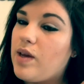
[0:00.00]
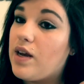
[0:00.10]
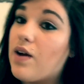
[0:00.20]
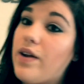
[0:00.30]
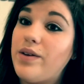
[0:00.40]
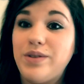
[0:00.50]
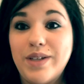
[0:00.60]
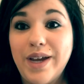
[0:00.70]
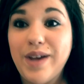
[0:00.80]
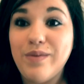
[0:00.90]
and now I
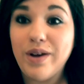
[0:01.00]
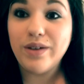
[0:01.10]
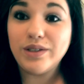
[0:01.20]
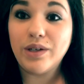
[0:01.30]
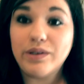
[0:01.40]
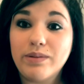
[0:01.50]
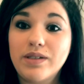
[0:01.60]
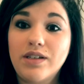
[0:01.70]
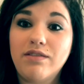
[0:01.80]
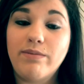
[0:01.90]
understand why they're so
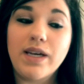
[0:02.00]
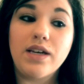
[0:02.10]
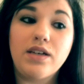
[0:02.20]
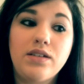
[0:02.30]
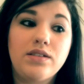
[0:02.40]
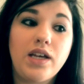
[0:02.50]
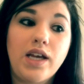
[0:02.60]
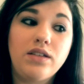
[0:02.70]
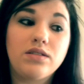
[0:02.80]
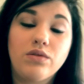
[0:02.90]
expensive, because
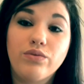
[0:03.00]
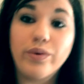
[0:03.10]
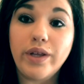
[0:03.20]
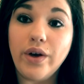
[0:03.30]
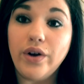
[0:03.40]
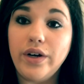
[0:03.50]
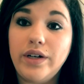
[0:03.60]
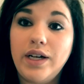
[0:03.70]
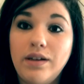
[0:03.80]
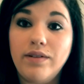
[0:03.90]
it's really
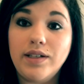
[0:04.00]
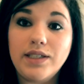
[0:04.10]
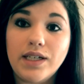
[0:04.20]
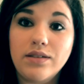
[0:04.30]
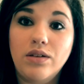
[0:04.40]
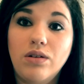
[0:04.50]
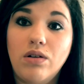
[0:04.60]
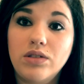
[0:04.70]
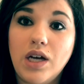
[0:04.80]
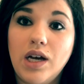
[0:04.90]
hard and it really takes a
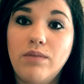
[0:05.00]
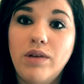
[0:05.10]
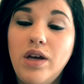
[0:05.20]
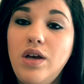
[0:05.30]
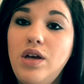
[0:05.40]
long time